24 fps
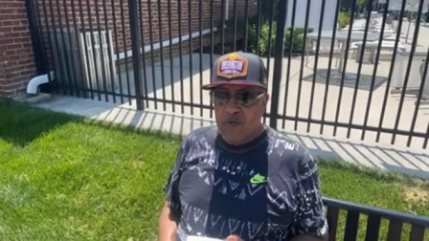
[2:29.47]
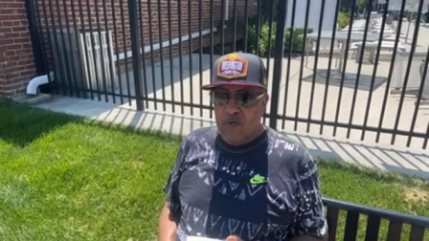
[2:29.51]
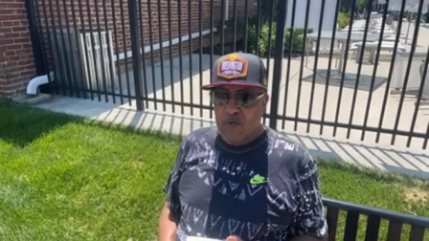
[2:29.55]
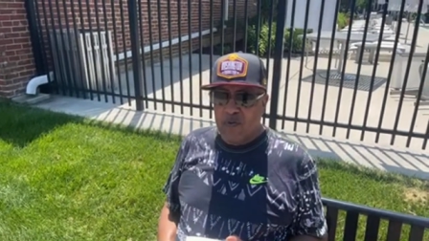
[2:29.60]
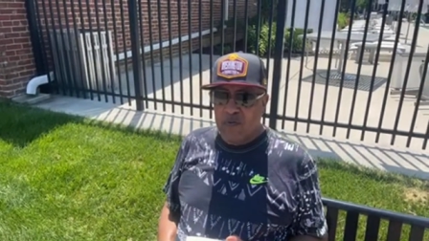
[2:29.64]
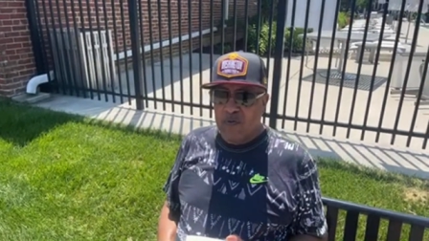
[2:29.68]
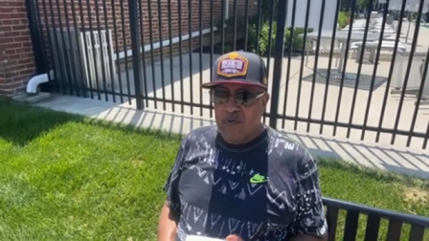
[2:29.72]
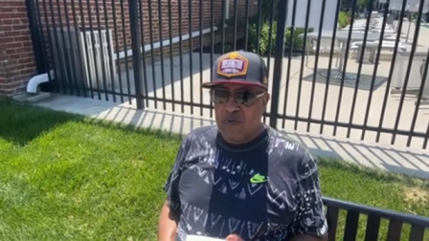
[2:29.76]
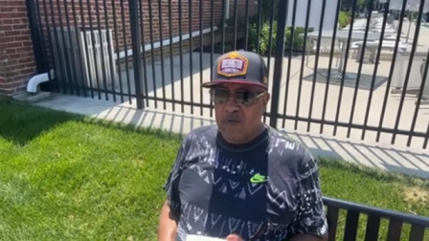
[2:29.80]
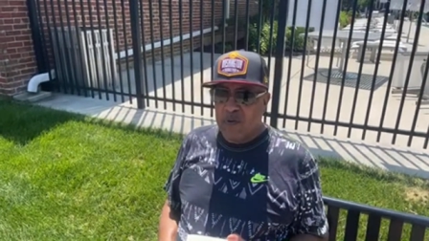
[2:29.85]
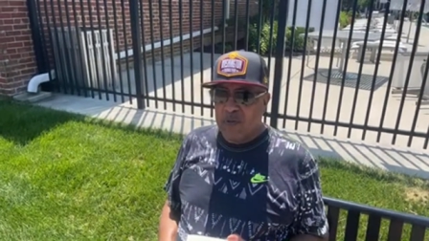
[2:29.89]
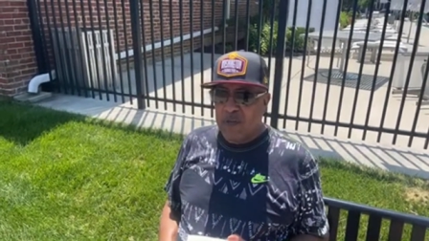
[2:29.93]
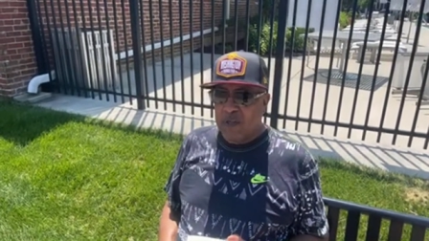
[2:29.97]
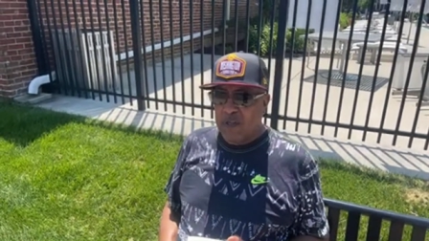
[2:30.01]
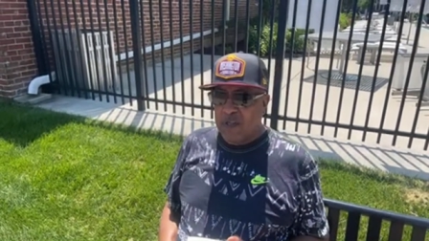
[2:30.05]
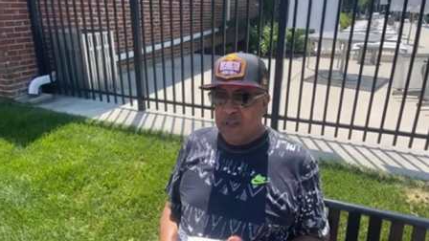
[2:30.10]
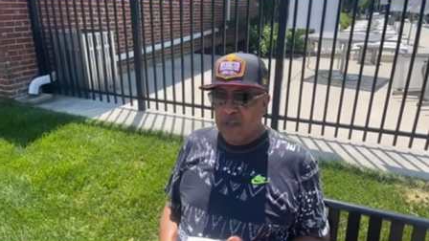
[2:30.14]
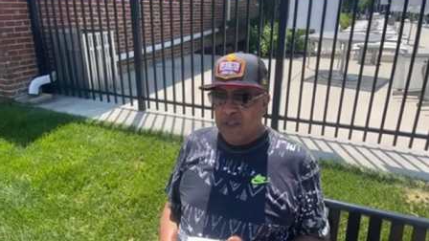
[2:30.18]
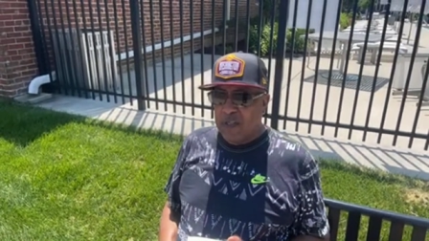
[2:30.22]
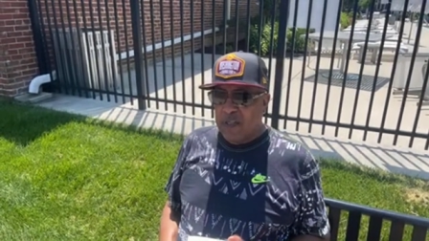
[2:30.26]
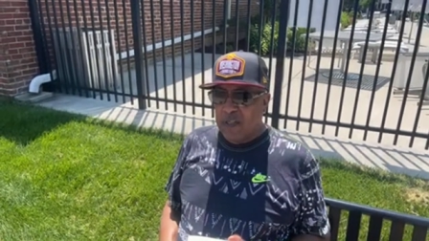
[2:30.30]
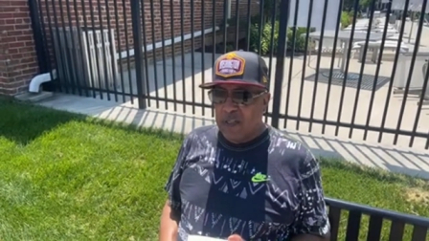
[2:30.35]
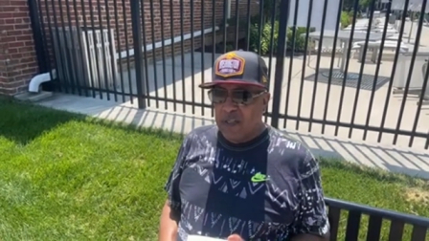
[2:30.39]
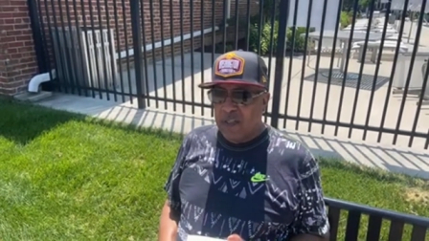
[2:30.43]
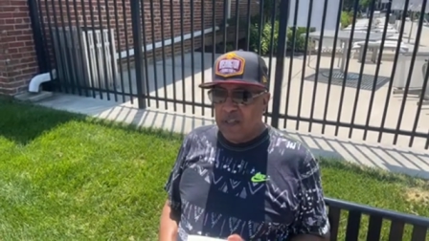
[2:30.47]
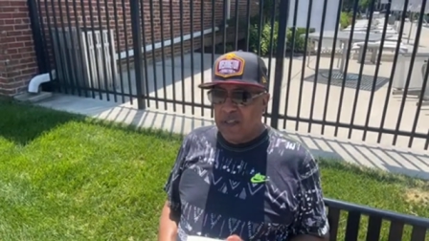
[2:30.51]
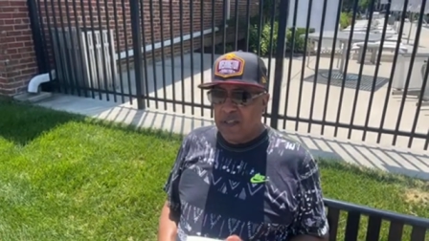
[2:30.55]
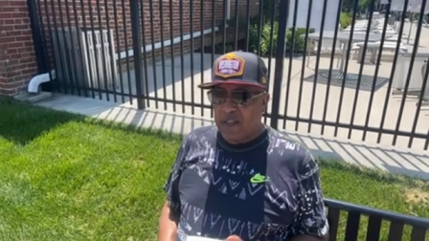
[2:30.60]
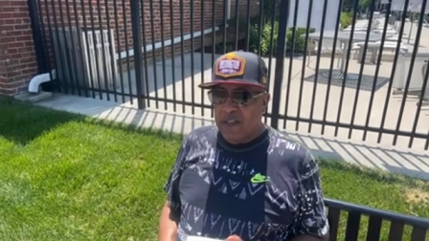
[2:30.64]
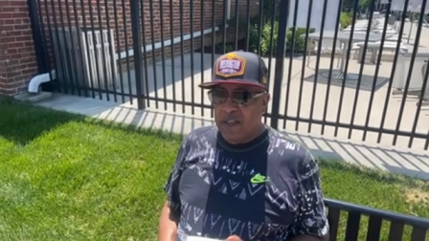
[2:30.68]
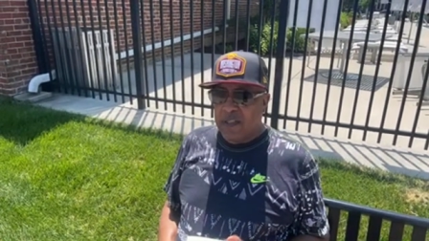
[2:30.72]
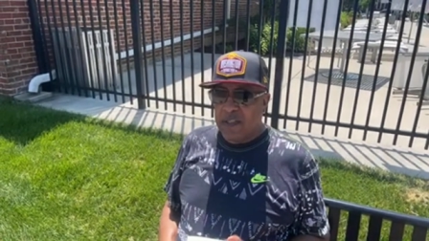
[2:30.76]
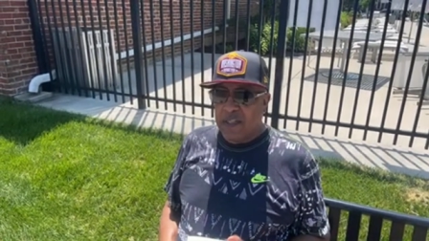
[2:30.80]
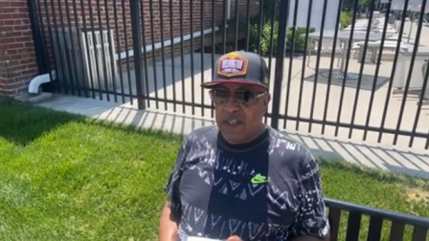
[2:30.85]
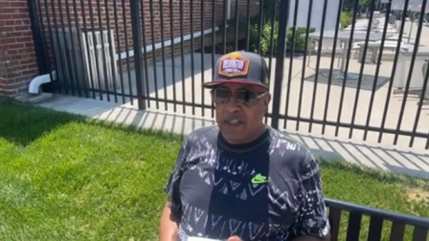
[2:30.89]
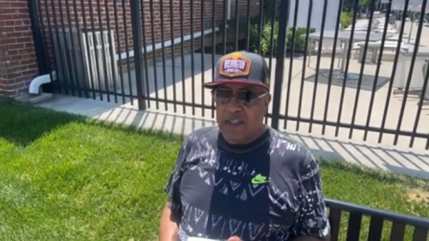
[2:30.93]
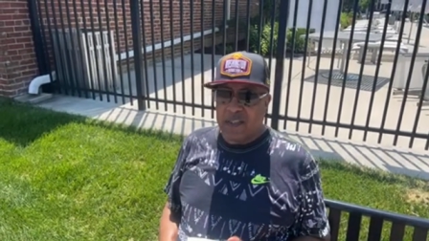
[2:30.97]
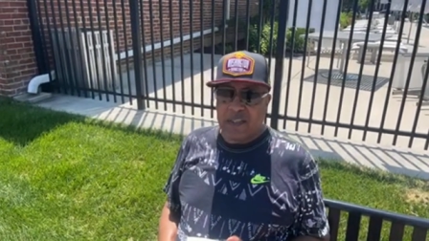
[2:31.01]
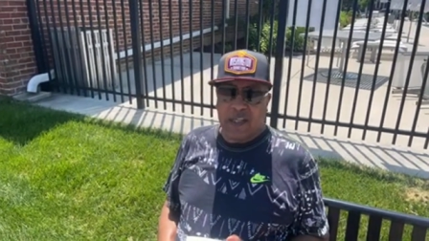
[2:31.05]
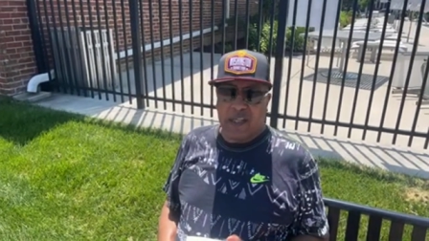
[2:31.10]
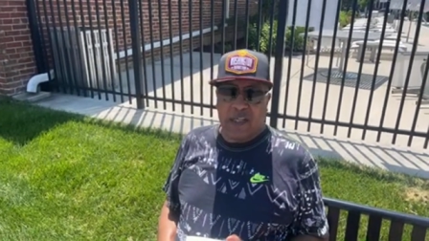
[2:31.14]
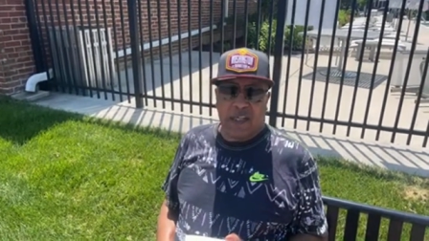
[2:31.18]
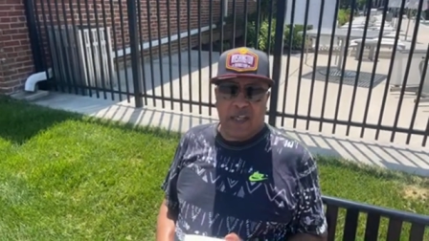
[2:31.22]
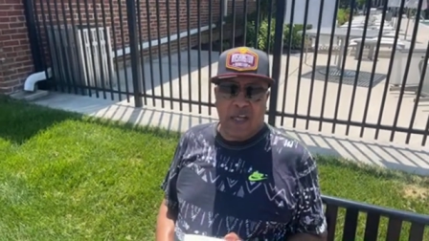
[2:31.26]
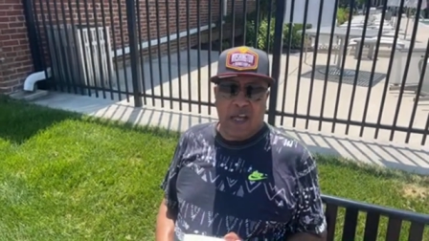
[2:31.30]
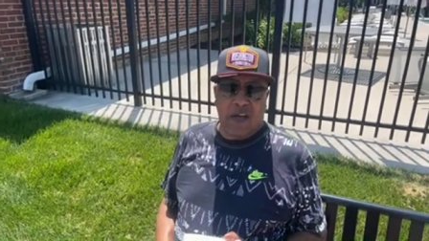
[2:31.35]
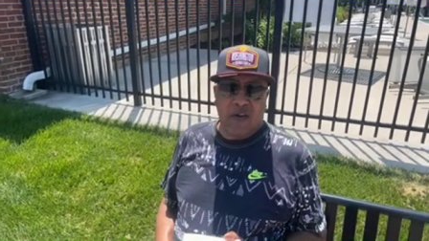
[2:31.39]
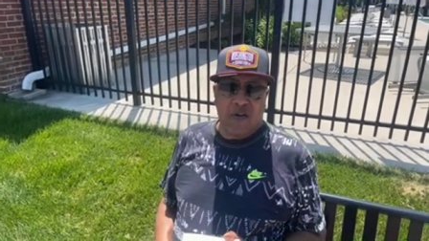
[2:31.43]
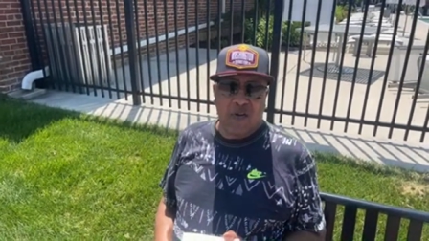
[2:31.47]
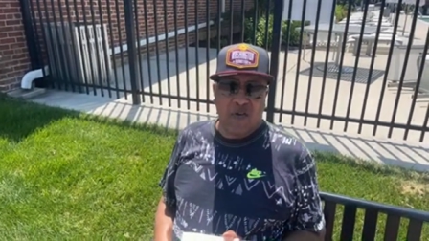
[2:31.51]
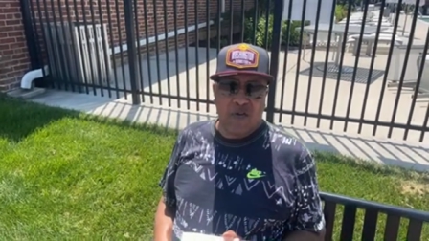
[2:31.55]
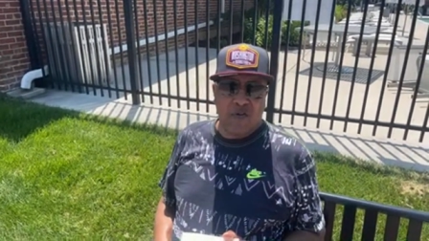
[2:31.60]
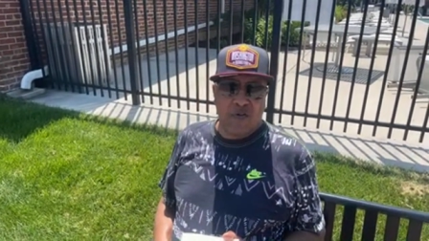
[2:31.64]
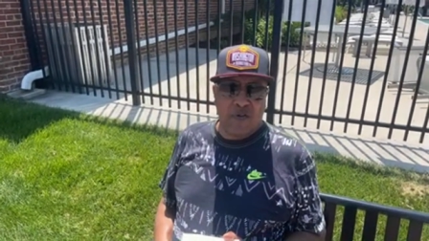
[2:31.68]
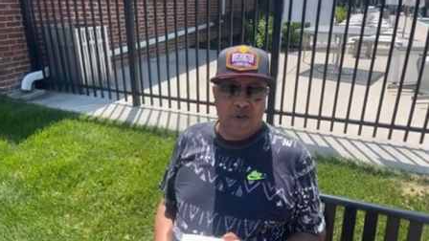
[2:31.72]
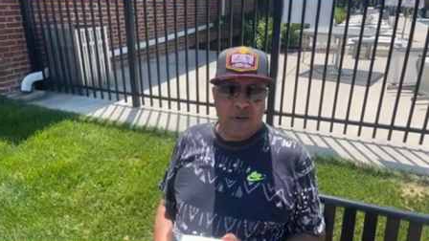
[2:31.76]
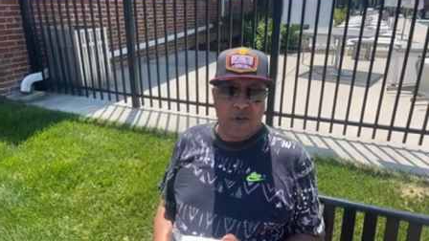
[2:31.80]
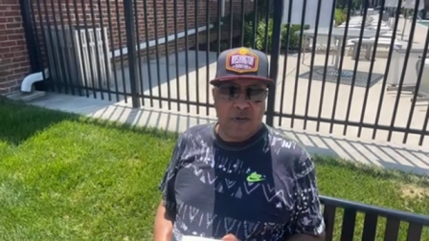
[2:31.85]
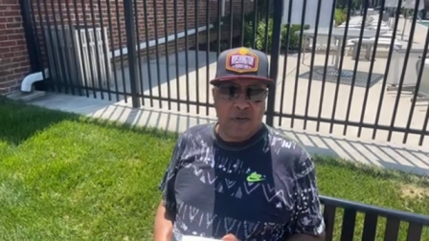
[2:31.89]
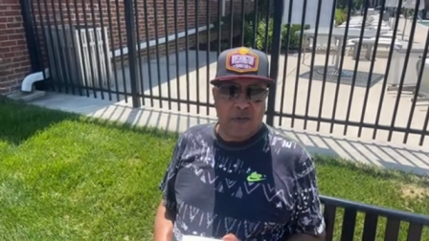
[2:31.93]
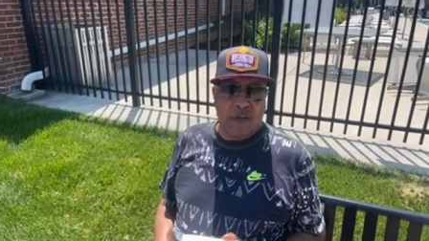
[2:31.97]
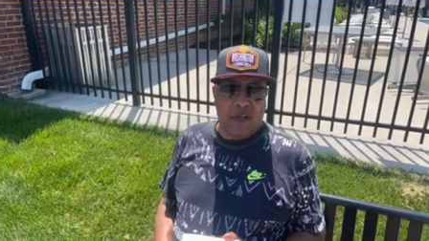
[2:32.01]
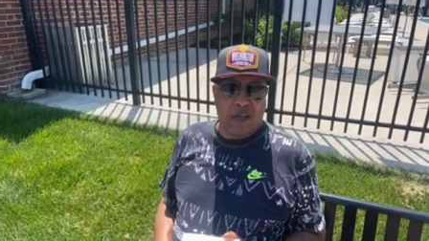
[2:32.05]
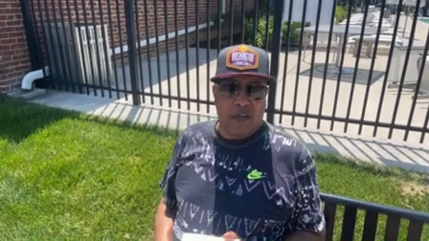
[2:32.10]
And then the next thing I heard,